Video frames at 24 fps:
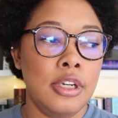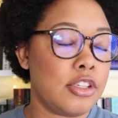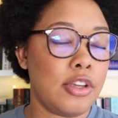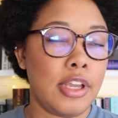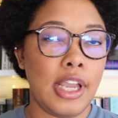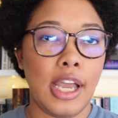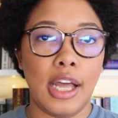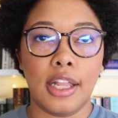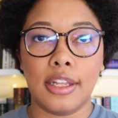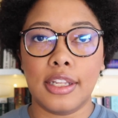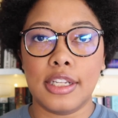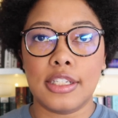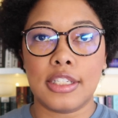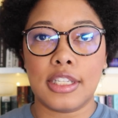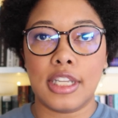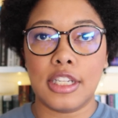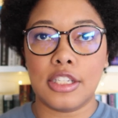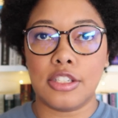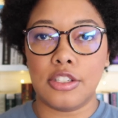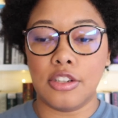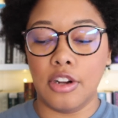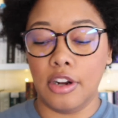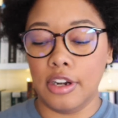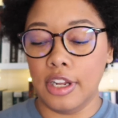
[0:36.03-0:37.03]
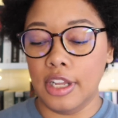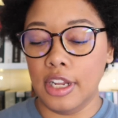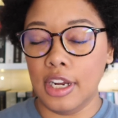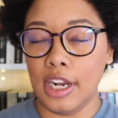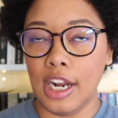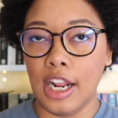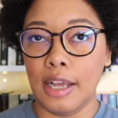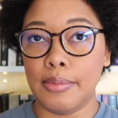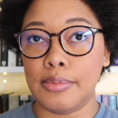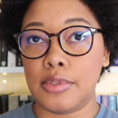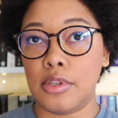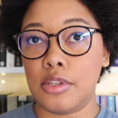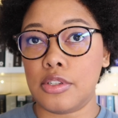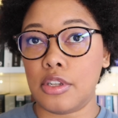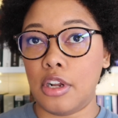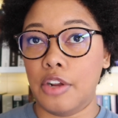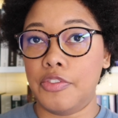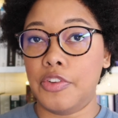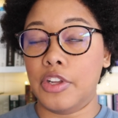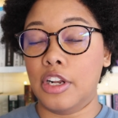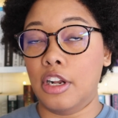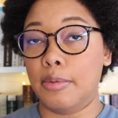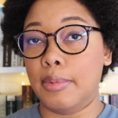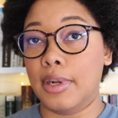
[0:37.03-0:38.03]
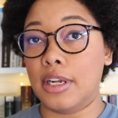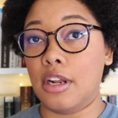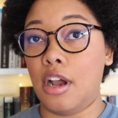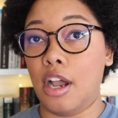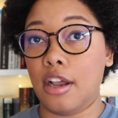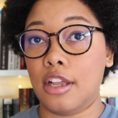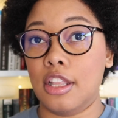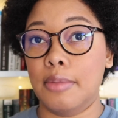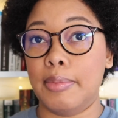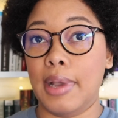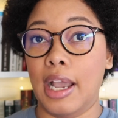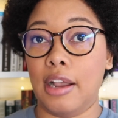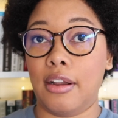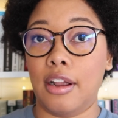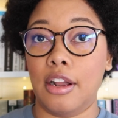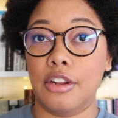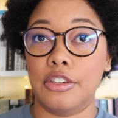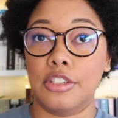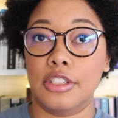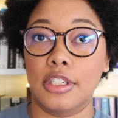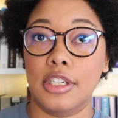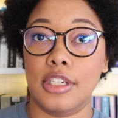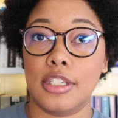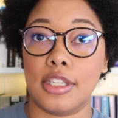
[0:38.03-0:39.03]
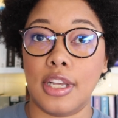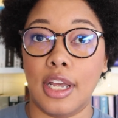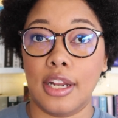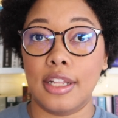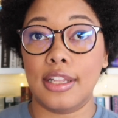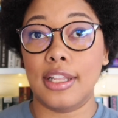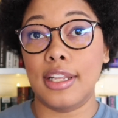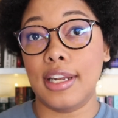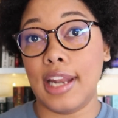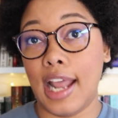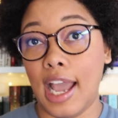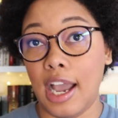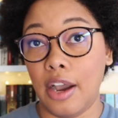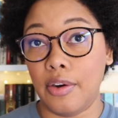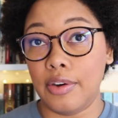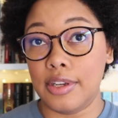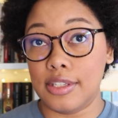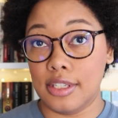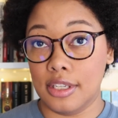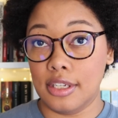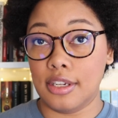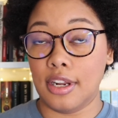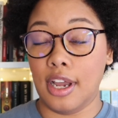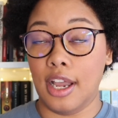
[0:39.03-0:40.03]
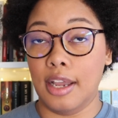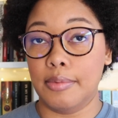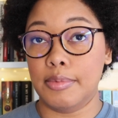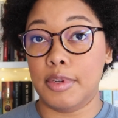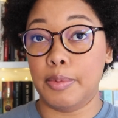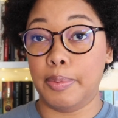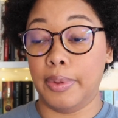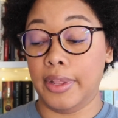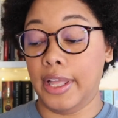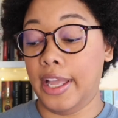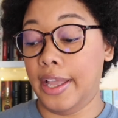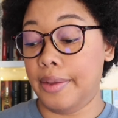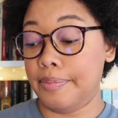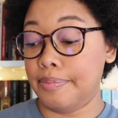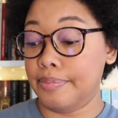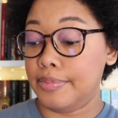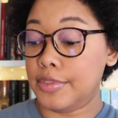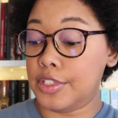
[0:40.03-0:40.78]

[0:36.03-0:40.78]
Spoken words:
So yeah, let's get started, and I'm so sorry if you can hear my dog in the background. She decided that now is the time to play.